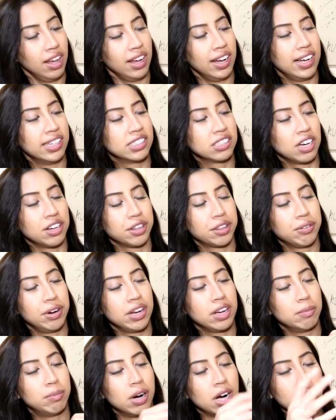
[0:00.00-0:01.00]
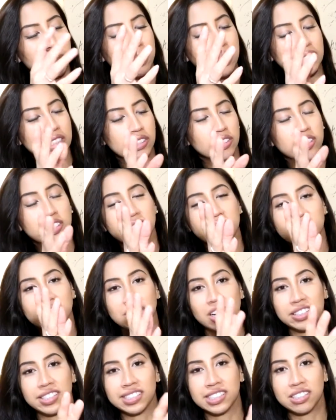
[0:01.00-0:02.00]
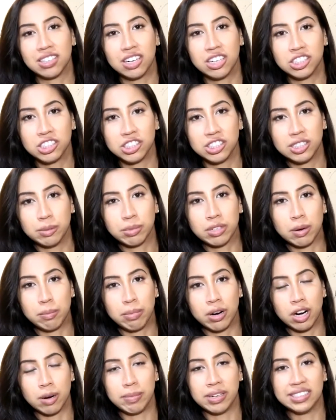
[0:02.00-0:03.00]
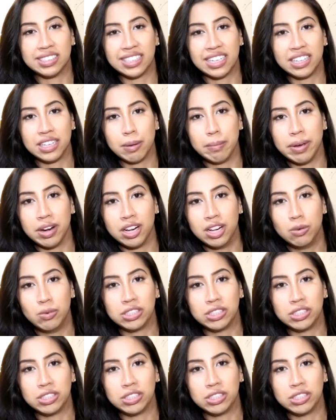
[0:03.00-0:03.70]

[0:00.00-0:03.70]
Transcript: It's got three compartments, so it's got this large zip compartment in the middle,